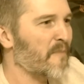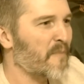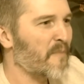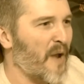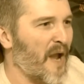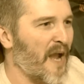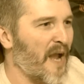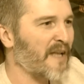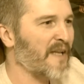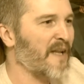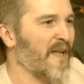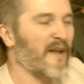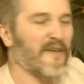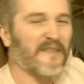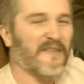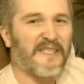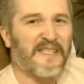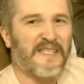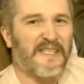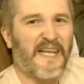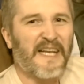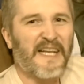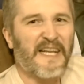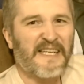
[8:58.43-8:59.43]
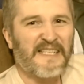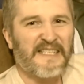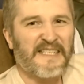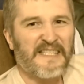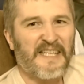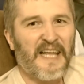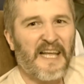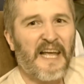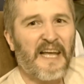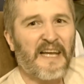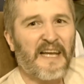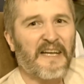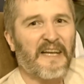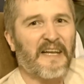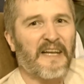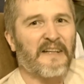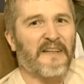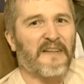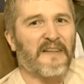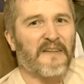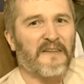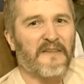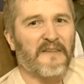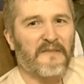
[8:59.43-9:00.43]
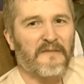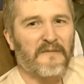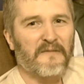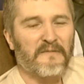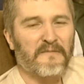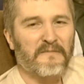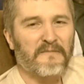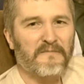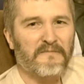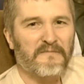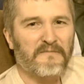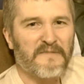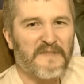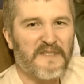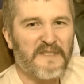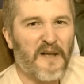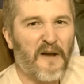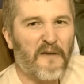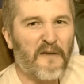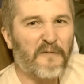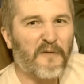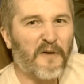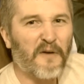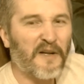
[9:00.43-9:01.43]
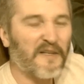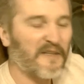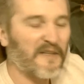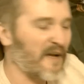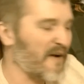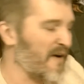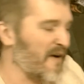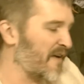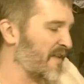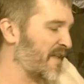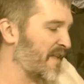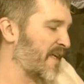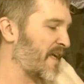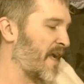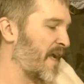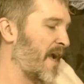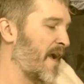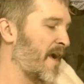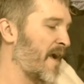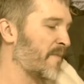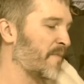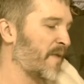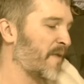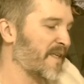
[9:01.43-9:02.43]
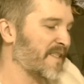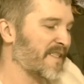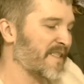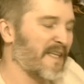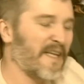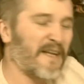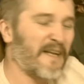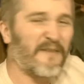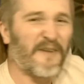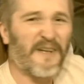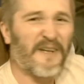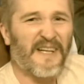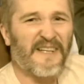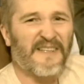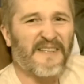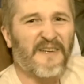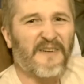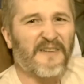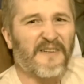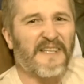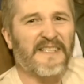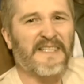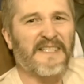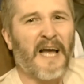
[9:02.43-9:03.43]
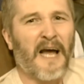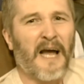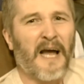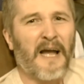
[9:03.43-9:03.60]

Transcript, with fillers: companion, just getting sick and suffering there in the camp. Like I said, even during the